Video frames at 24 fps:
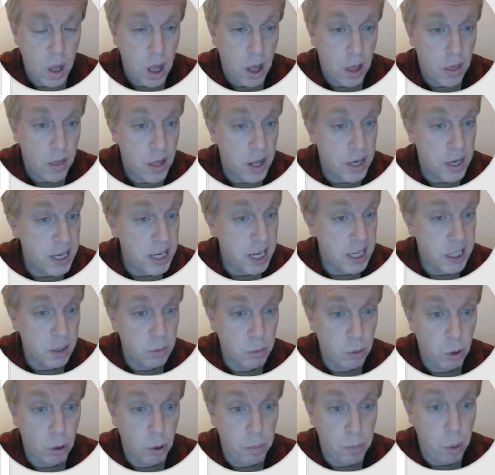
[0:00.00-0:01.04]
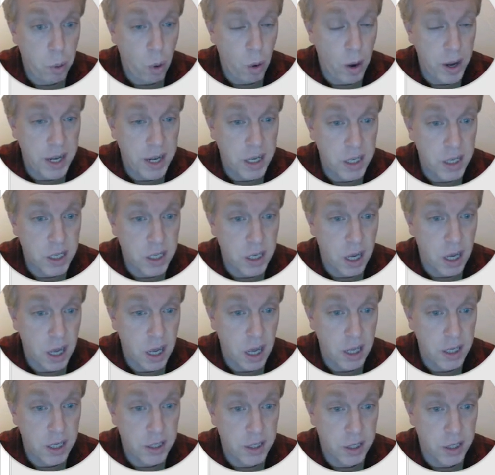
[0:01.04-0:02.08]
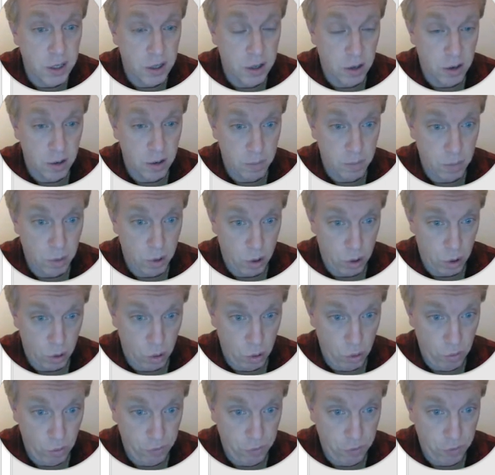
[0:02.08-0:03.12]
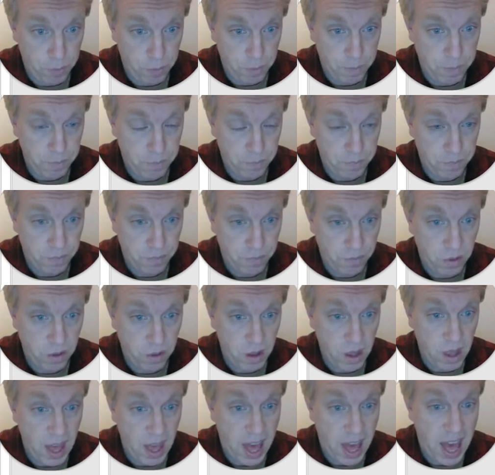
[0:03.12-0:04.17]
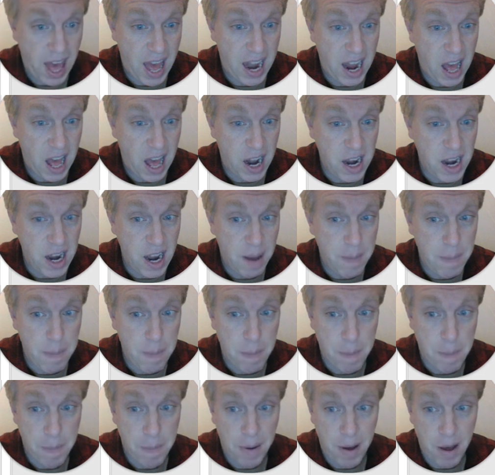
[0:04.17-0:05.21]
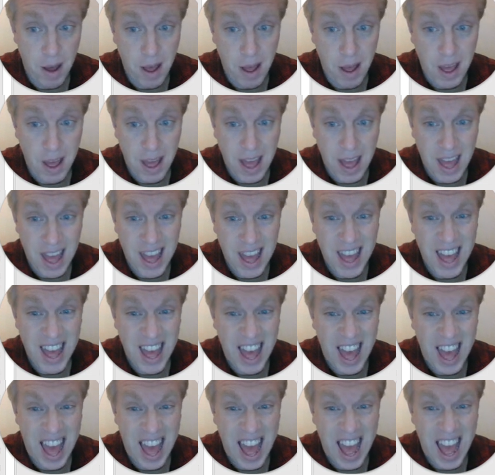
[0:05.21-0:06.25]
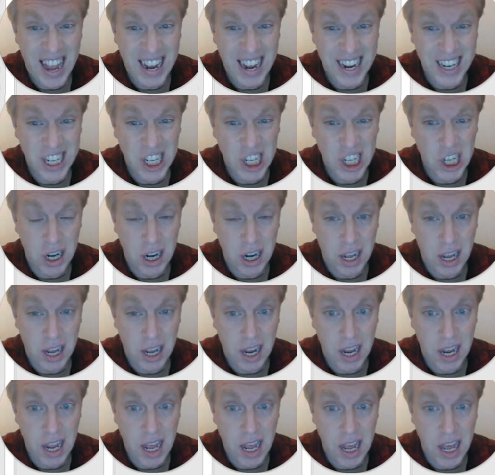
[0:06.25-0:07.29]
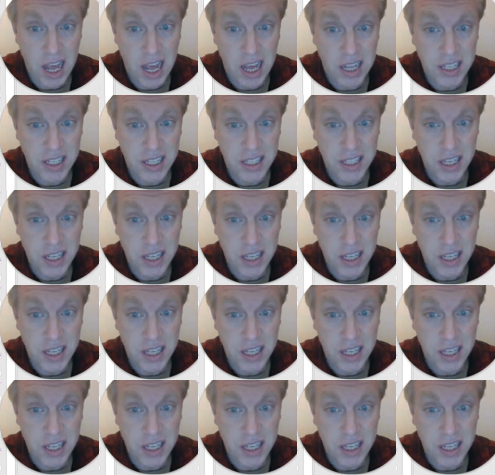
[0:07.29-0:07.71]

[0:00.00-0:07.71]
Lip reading: The decimal point doesn't move, and our number actually is